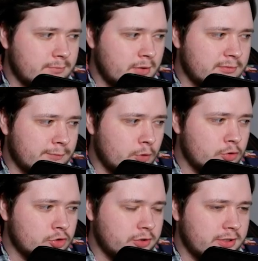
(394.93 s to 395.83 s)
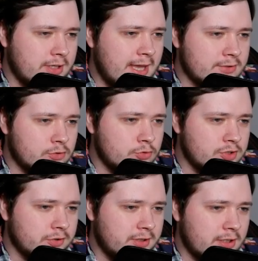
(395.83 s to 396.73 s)
Unfortunately, yes, New
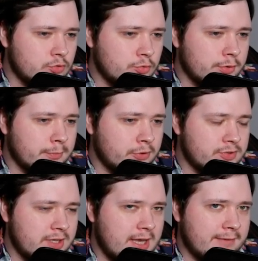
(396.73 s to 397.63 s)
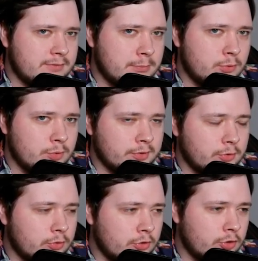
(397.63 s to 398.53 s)
Zealand is real, because they have to be real in
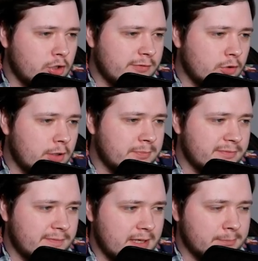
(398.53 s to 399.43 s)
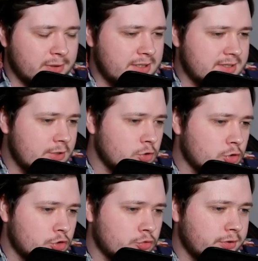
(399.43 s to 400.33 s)
order to cover up the fake place that is
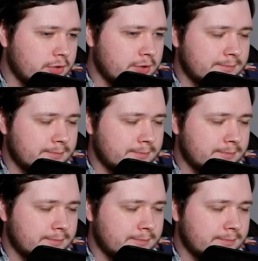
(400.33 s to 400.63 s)
Australia.